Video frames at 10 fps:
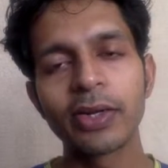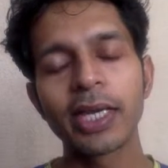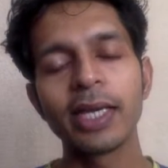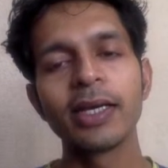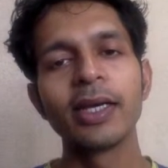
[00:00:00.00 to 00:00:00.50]

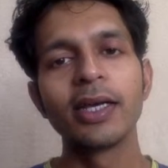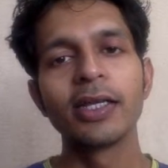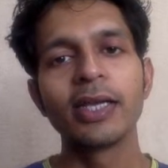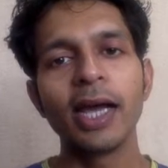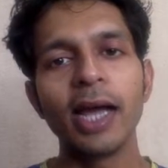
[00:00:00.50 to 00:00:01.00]
Okay.
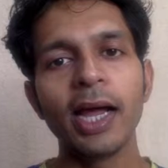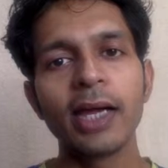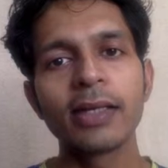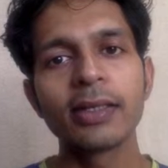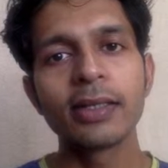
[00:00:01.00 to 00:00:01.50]

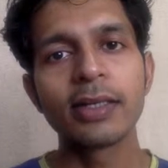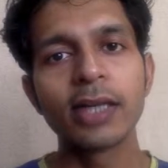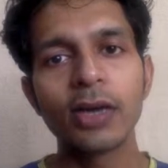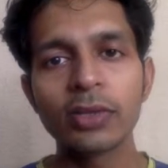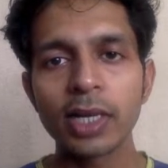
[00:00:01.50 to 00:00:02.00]
And
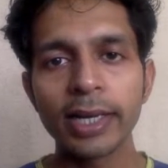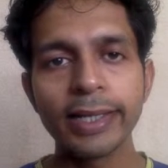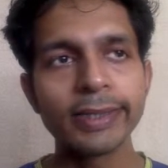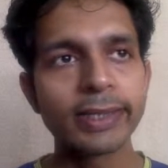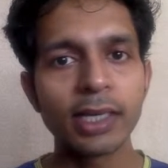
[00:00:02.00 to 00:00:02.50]
down the
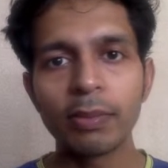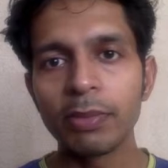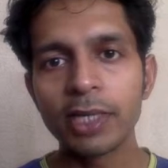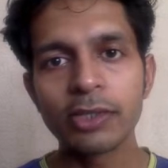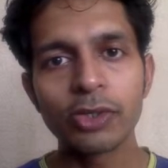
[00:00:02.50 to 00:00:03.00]
line, say a
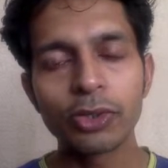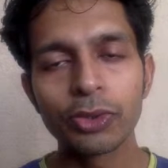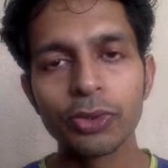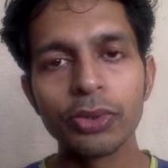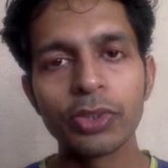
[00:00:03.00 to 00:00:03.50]
month or
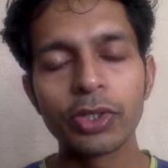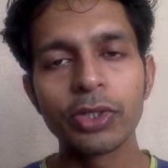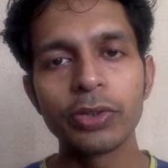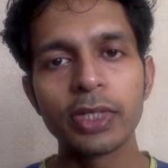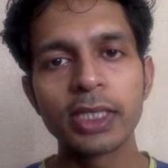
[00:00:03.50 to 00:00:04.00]
two,
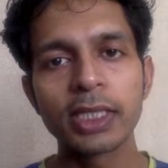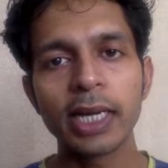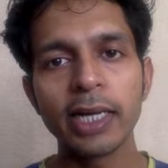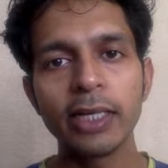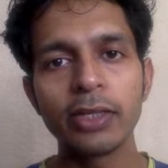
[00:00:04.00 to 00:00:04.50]
you
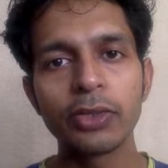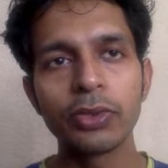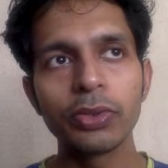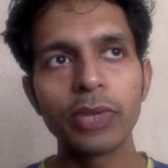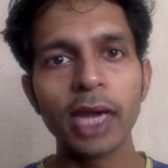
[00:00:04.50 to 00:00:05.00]
decide
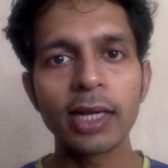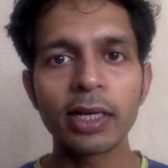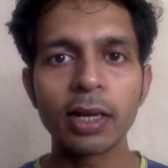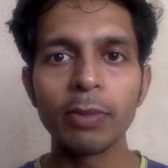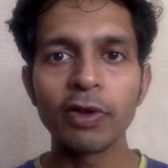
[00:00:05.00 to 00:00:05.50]
to add a
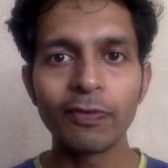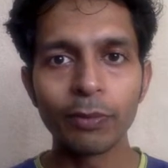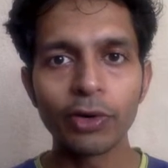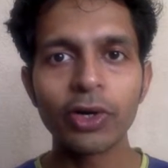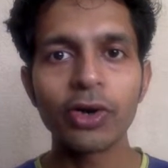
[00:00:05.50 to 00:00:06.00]
couple of
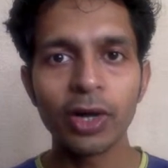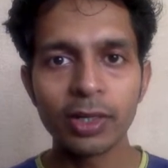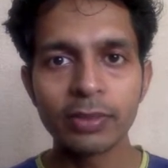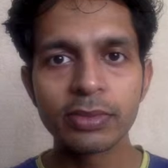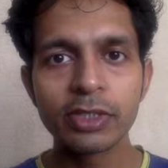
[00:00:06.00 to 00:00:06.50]
more
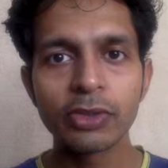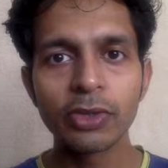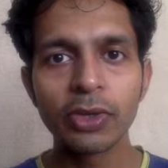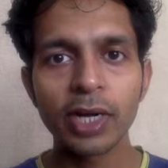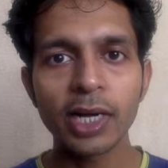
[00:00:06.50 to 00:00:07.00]
columns to
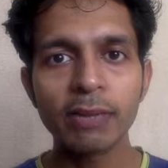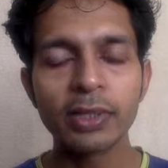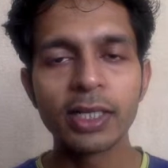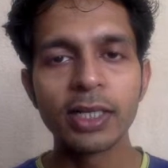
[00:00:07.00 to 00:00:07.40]
your app